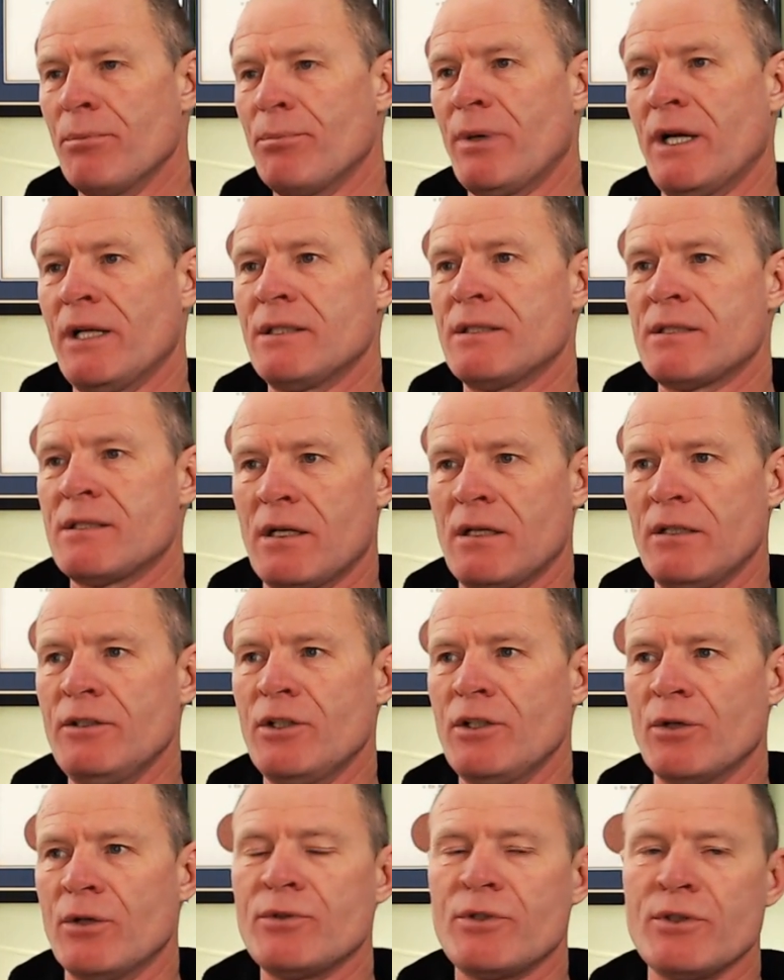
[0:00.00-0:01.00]
But uh,
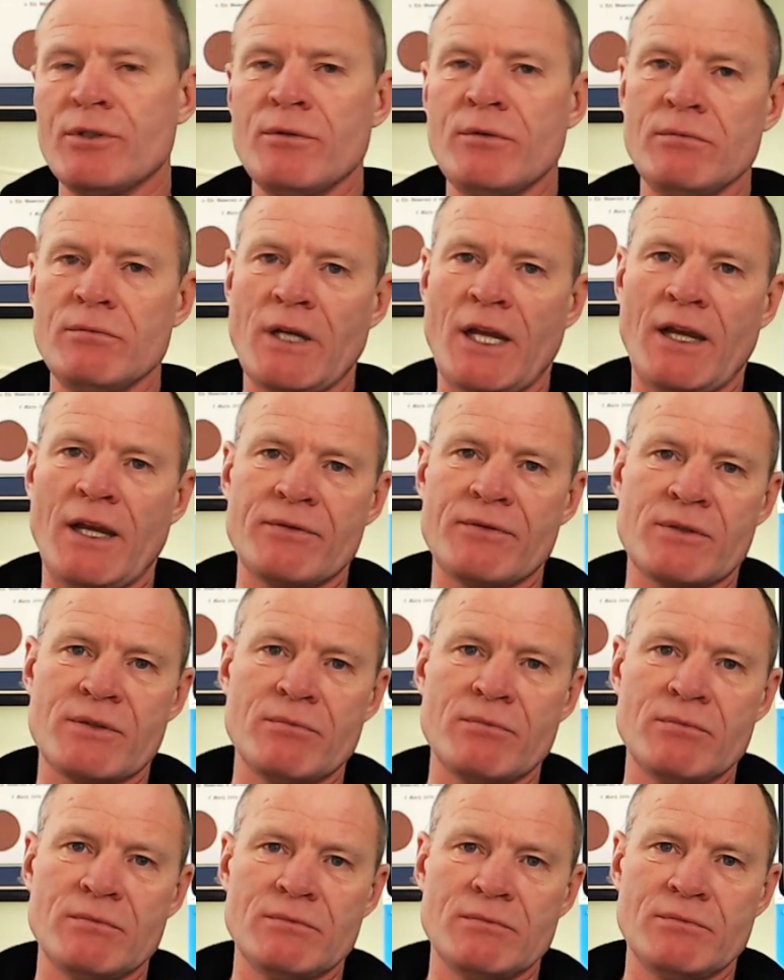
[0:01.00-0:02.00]
you know, do have
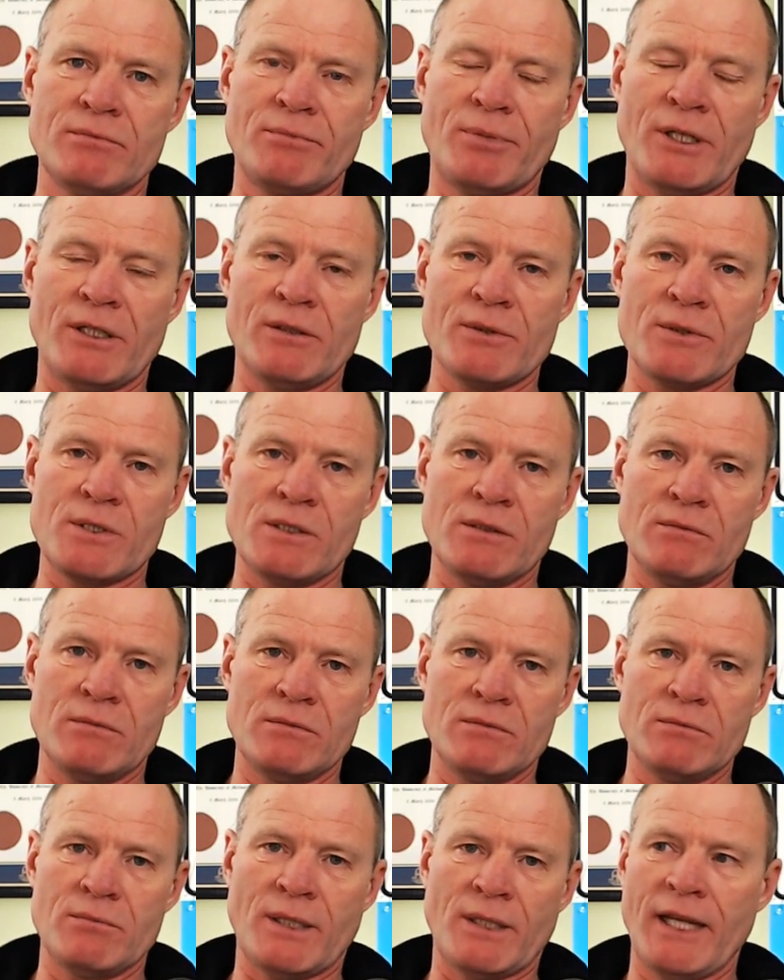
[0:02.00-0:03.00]
some pillows
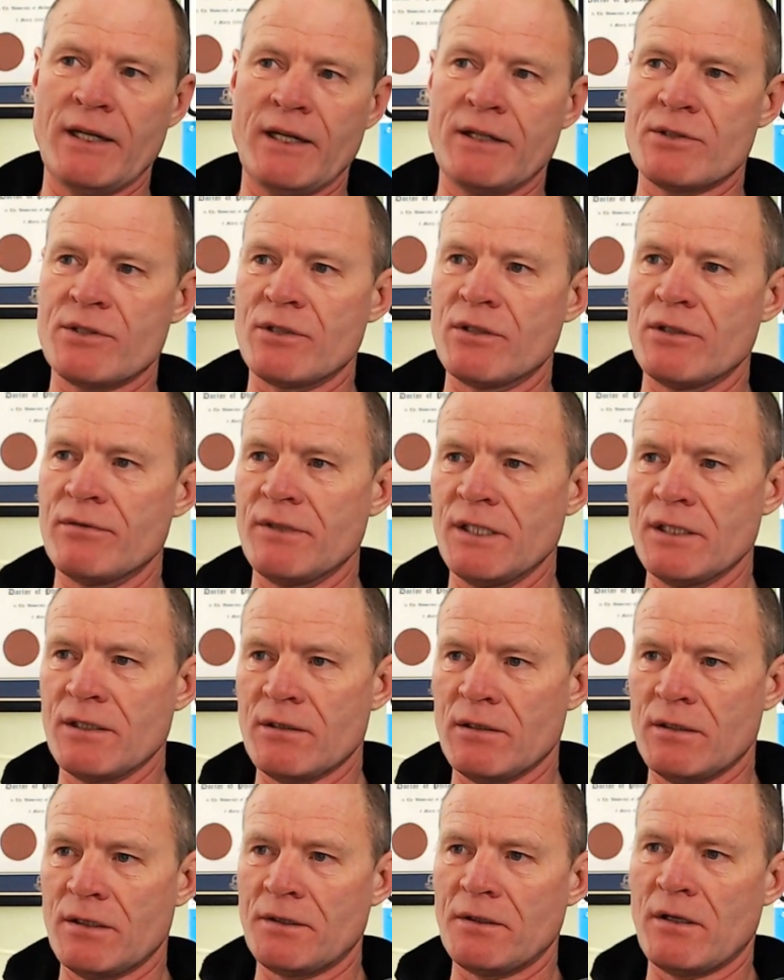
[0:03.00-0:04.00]
and blankets in your
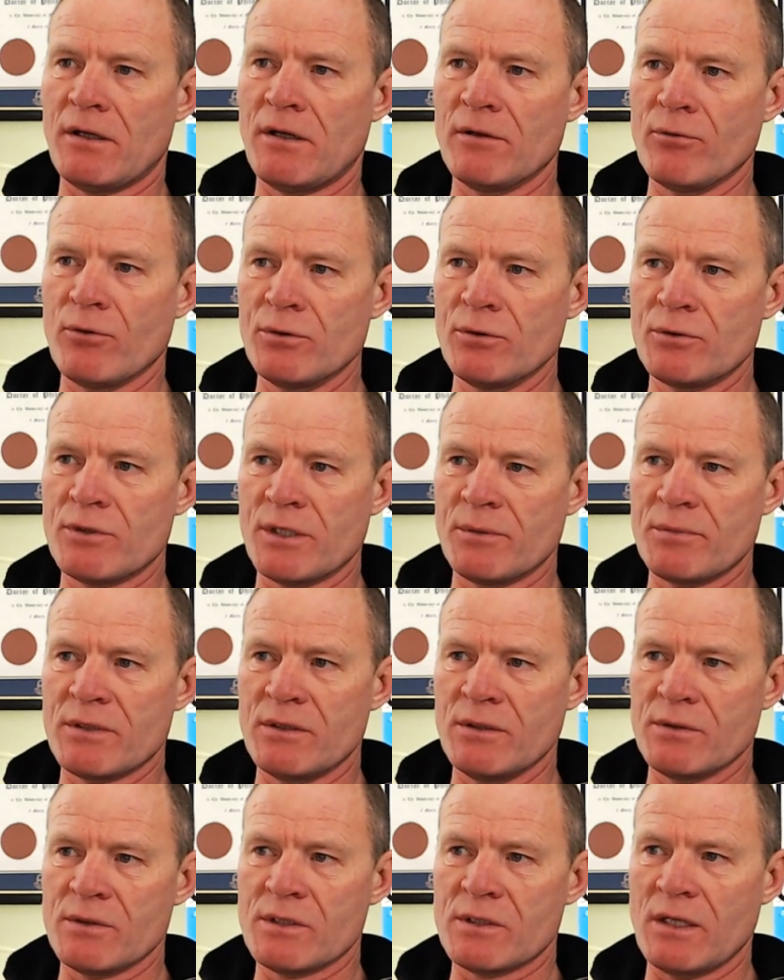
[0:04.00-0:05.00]
vehicle on long road trips
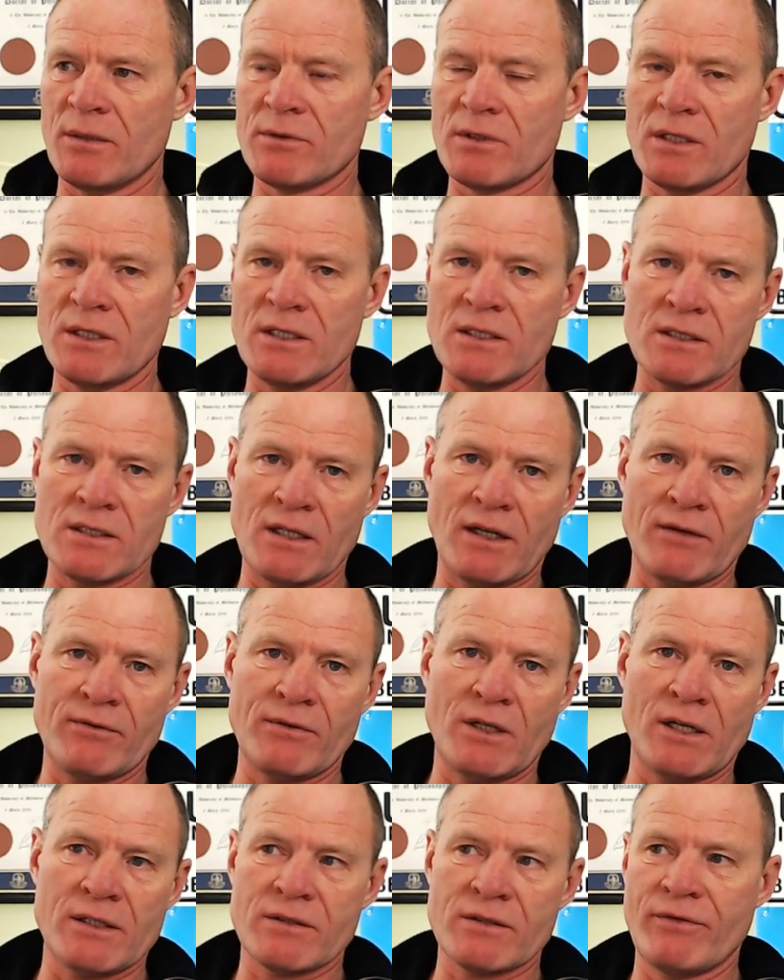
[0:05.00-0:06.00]
and those types of things, and have
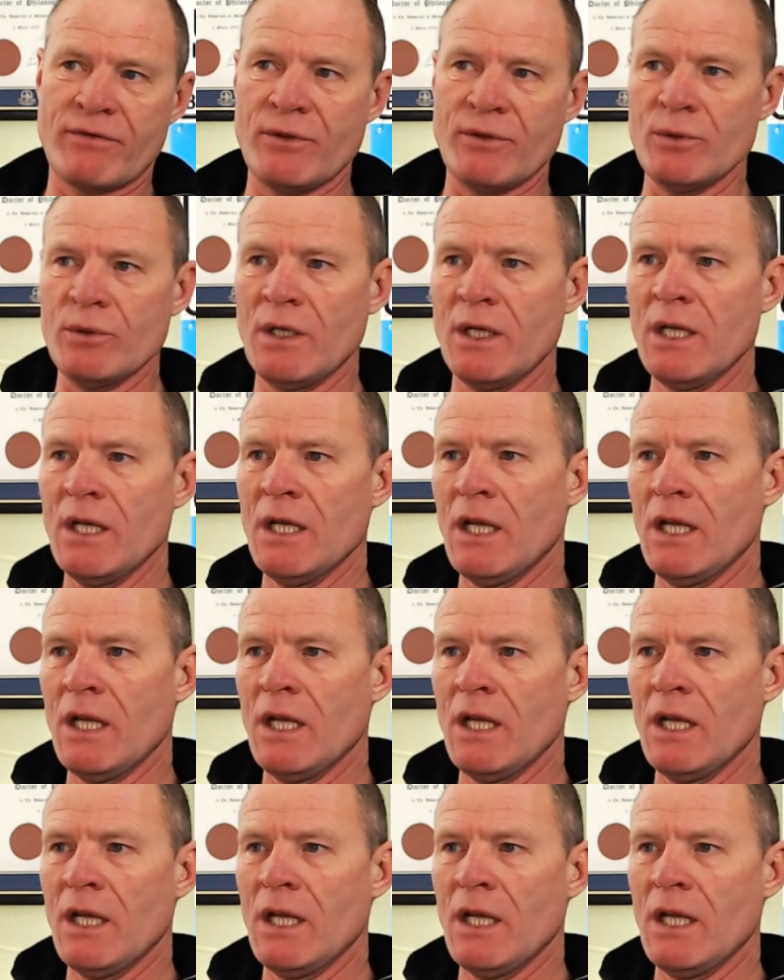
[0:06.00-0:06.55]
lots of food.